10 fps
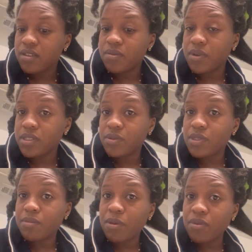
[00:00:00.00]
Want to see what's
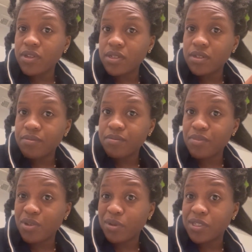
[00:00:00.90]
in my brush?
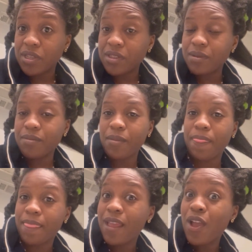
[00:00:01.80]
Pretty much nothing.
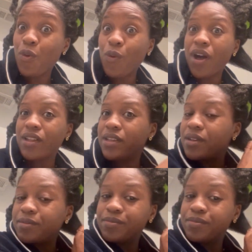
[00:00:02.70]
Wild, huh?